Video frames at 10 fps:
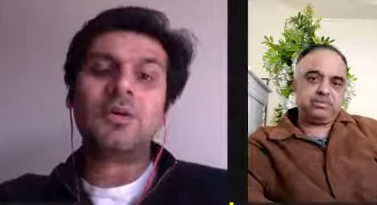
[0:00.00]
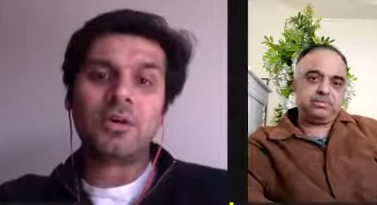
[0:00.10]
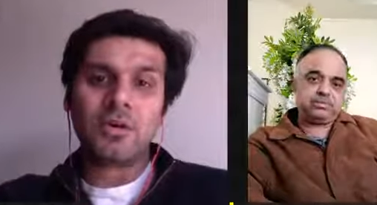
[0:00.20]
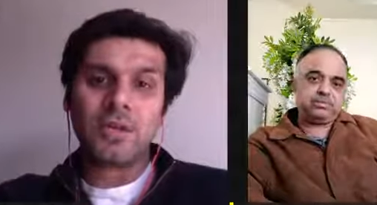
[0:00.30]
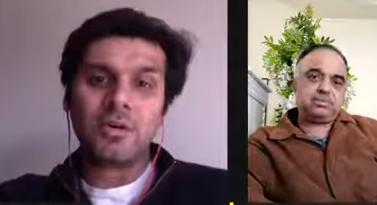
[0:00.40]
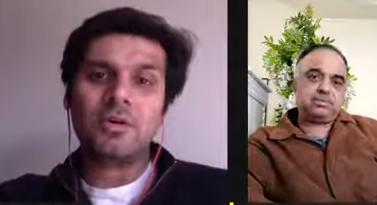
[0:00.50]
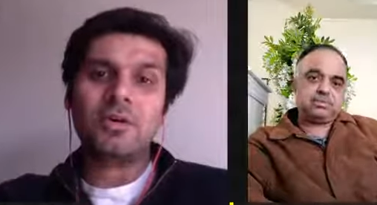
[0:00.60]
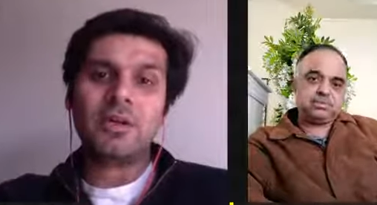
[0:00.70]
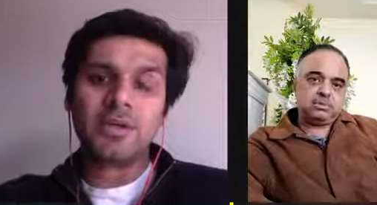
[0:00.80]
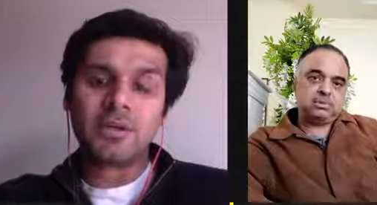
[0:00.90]
Speaker 1: okay
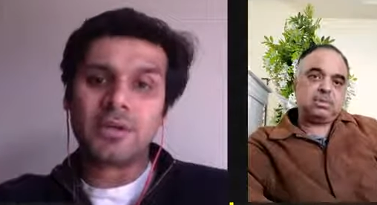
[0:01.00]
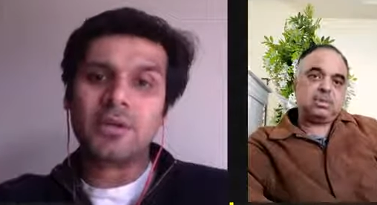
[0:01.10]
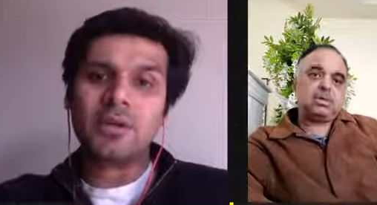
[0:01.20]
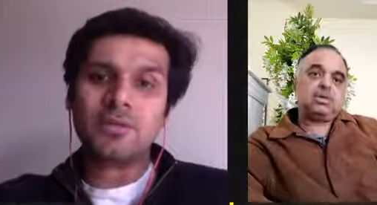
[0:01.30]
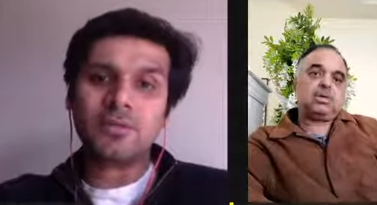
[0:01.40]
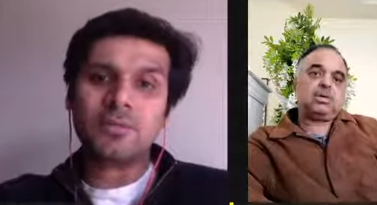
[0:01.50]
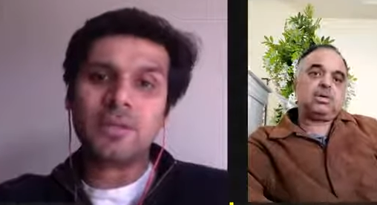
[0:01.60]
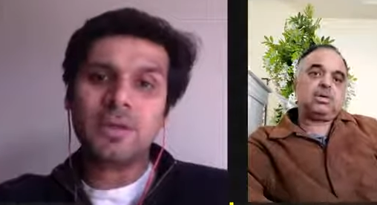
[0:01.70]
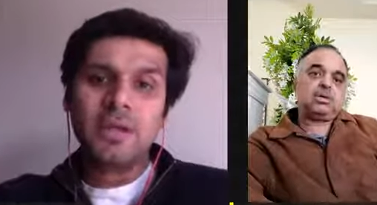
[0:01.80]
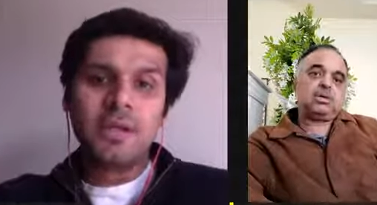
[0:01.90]
okay okay
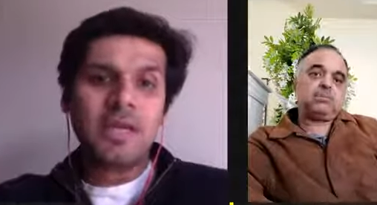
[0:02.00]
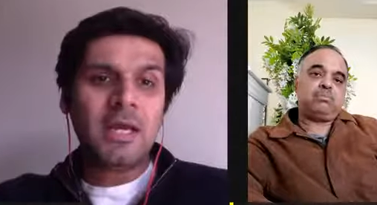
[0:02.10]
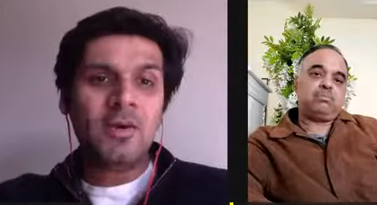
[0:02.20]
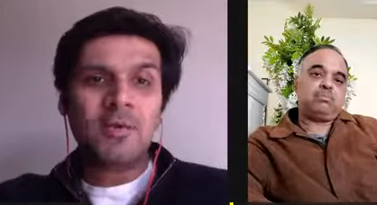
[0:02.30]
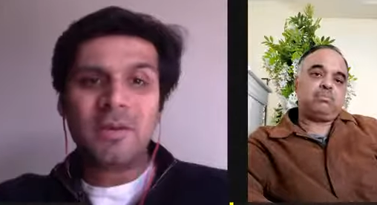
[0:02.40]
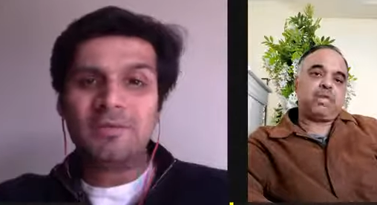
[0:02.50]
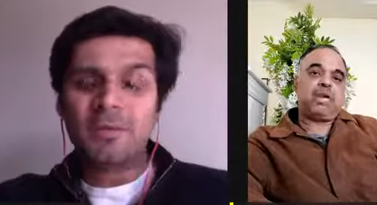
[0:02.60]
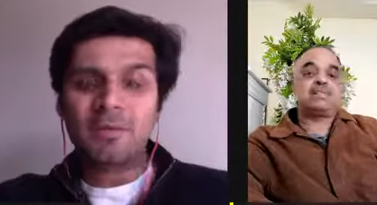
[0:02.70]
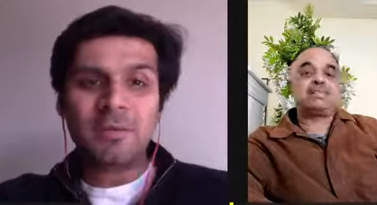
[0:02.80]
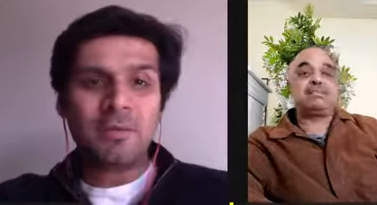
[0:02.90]
super yeah no but
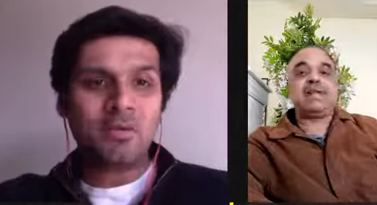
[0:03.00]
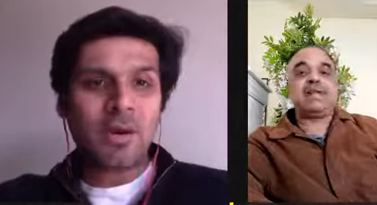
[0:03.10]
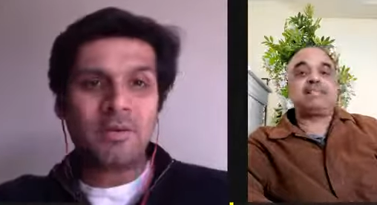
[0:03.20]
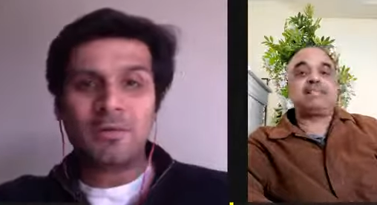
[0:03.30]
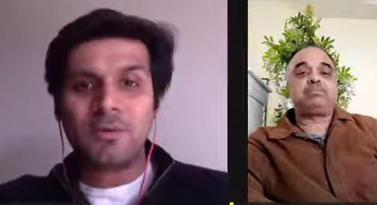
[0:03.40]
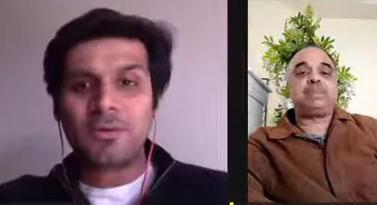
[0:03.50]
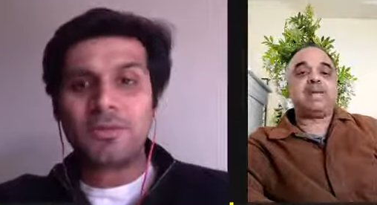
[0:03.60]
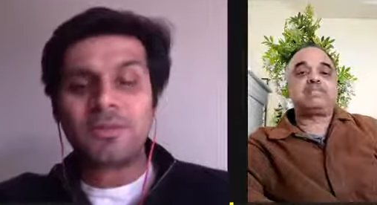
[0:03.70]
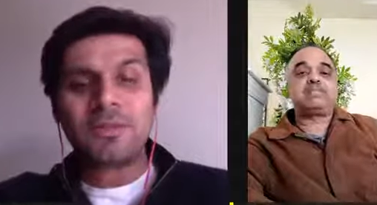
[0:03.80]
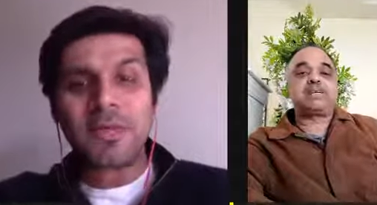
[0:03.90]
for because people
Speaker 2: planes, are,
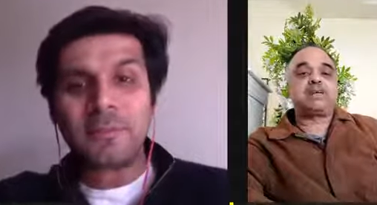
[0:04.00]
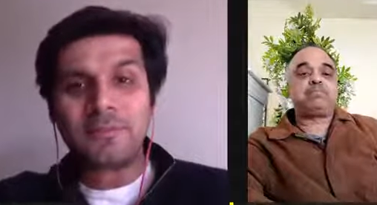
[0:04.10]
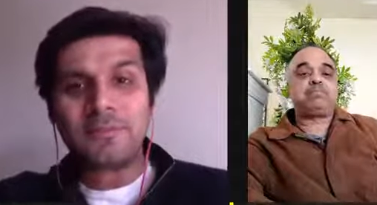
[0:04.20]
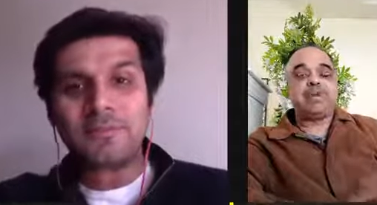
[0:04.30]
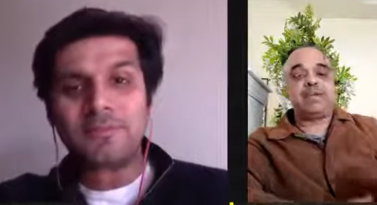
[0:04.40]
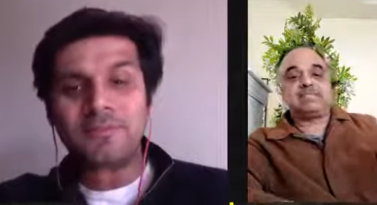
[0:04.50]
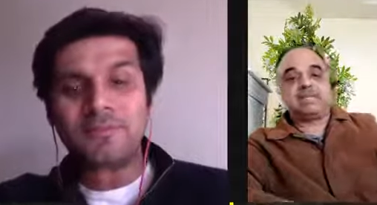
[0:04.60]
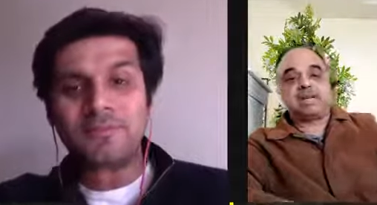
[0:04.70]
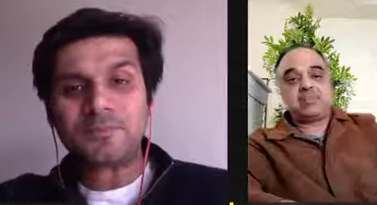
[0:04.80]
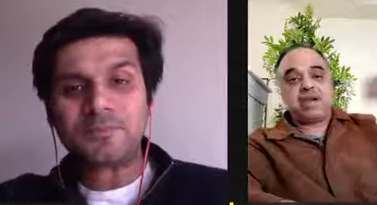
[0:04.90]
planes, are,
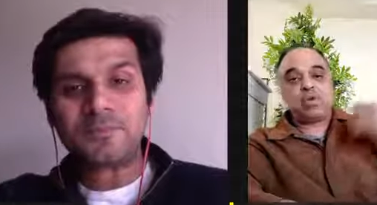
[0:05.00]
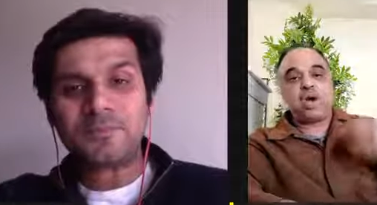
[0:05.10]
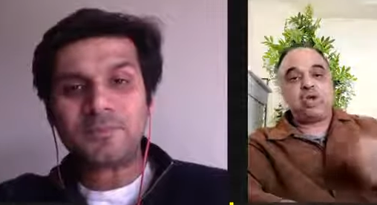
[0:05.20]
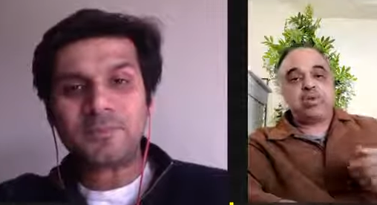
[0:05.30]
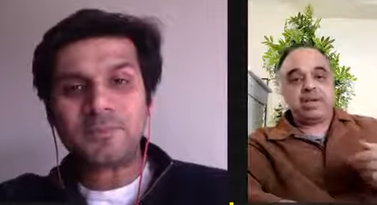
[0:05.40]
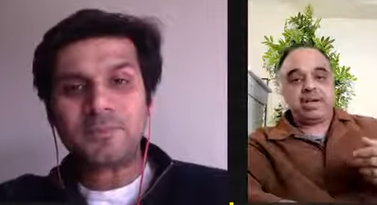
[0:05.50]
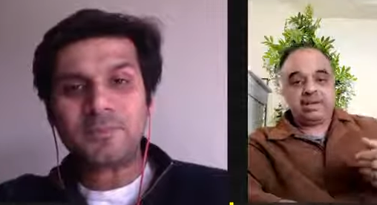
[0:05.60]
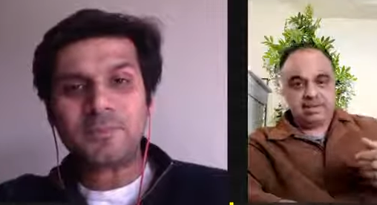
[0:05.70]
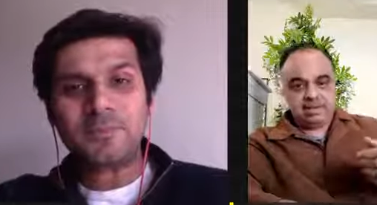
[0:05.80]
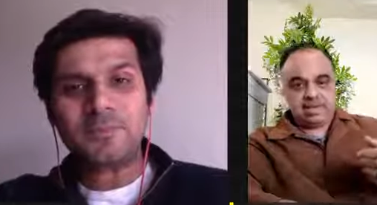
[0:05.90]
planes are coming one way
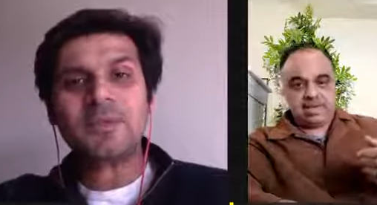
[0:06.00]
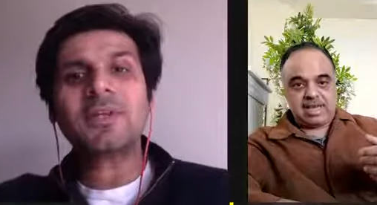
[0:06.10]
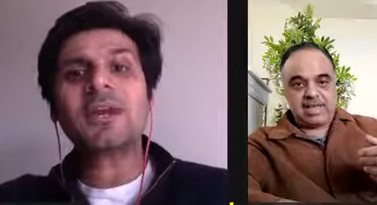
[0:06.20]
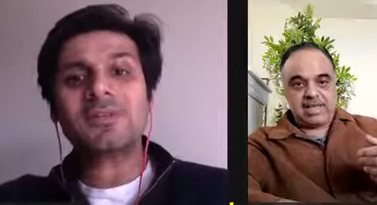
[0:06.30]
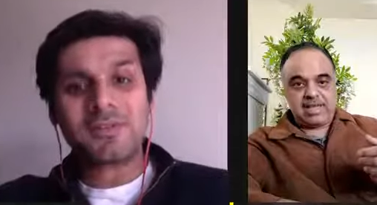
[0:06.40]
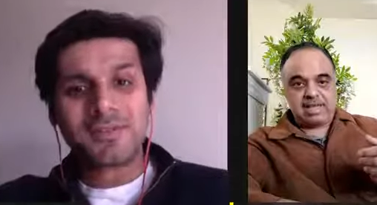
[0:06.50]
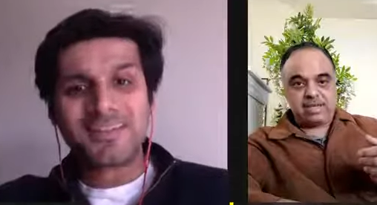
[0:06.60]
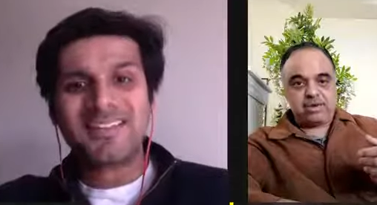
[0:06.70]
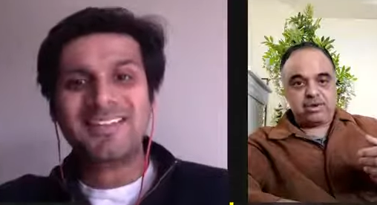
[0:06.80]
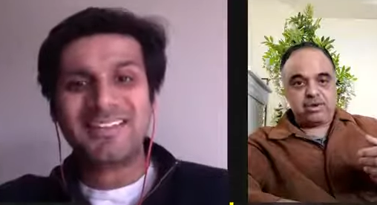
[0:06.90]
yes. and they,
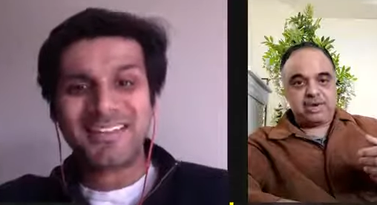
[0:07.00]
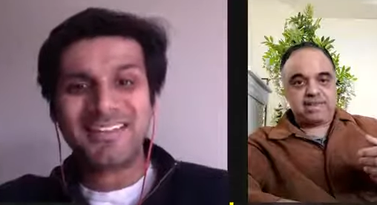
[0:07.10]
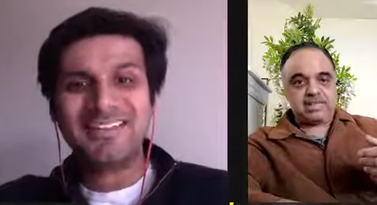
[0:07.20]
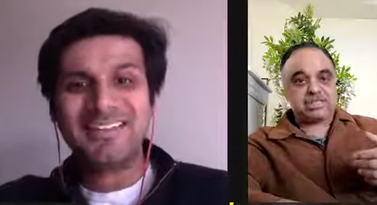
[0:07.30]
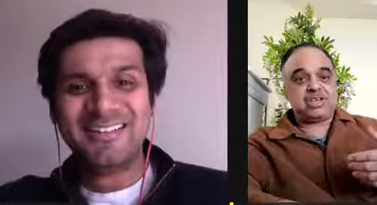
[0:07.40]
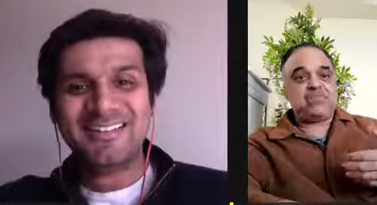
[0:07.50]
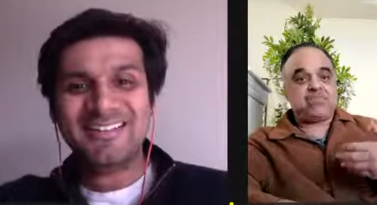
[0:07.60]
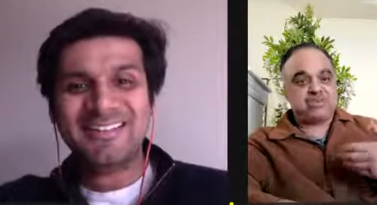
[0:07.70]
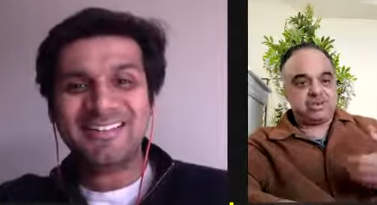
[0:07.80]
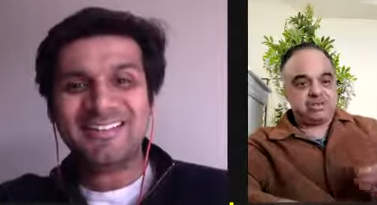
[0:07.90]
they don't get stuff
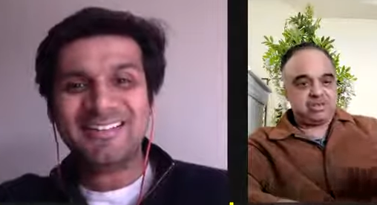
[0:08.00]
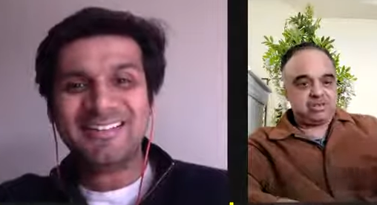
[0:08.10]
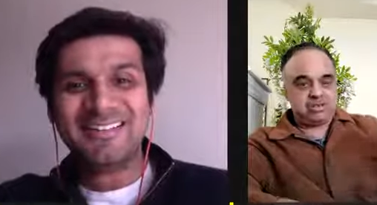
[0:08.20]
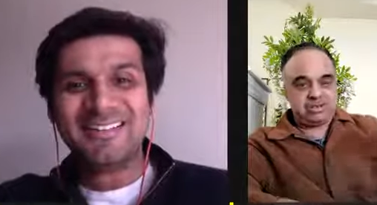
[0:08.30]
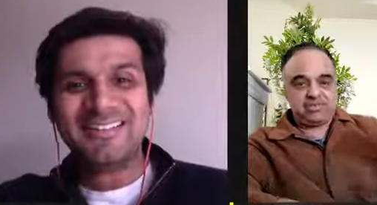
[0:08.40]
for the